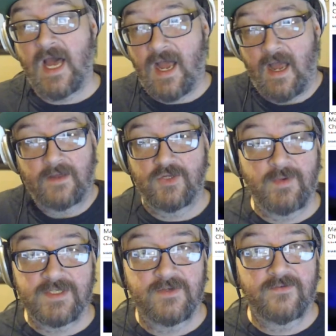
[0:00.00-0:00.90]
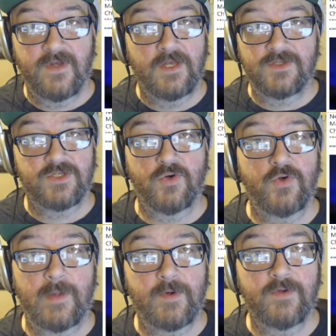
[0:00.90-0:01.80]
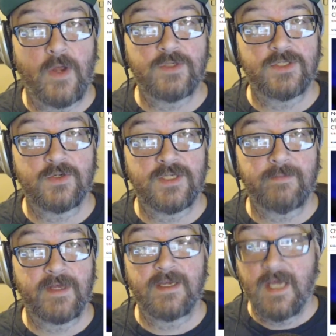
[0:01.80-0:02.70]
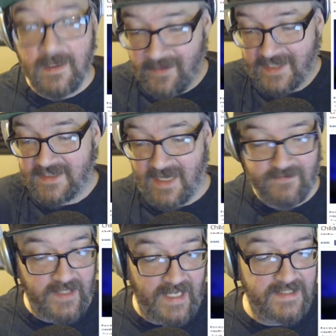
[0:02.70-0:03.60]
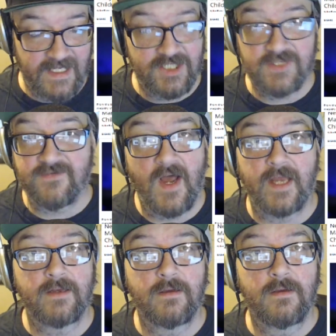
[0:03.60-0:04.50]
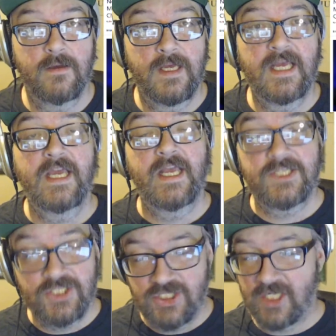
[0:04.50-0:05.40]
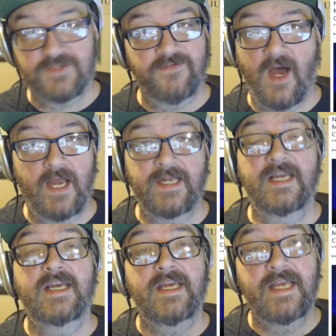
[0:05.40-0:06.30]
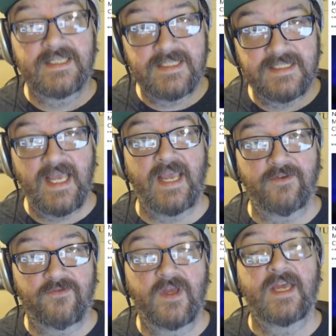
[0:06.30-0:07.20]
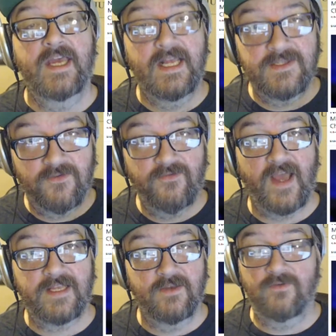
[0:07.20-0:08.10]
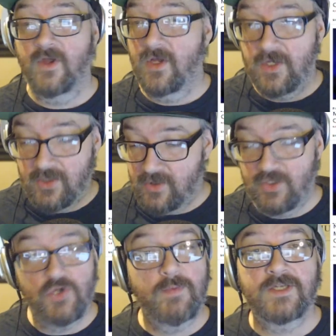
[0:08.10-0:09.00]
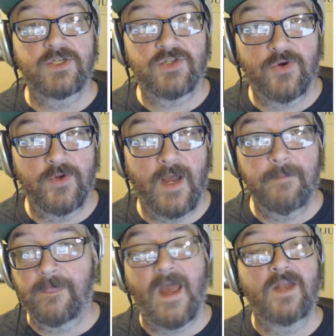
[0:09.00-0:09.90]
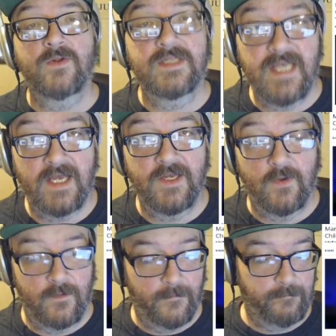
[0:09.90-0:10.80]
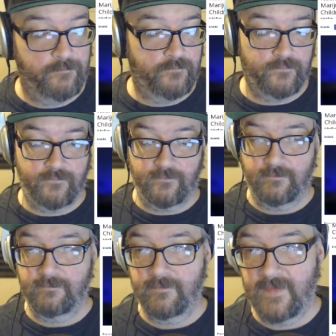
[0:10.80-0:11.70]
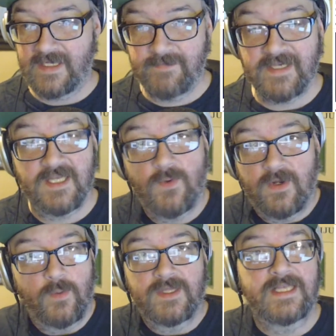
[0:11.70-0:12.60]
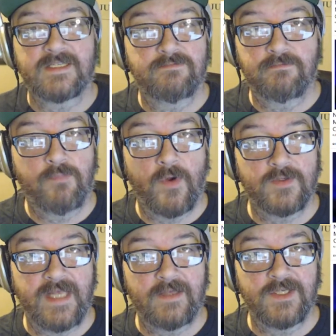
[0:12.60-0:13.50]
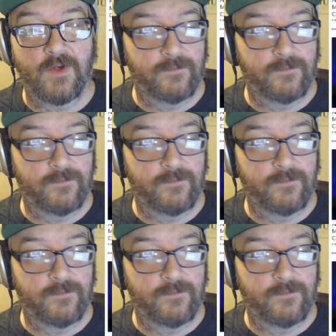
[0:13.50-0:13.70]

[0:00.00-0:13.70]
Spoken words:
You must have screwed up your dosage or something because the FDA said it's just fine. It's just fine. It's safe. It's effective. You must have screwed up. I don't know what to tell you. That's basically what this boils down to.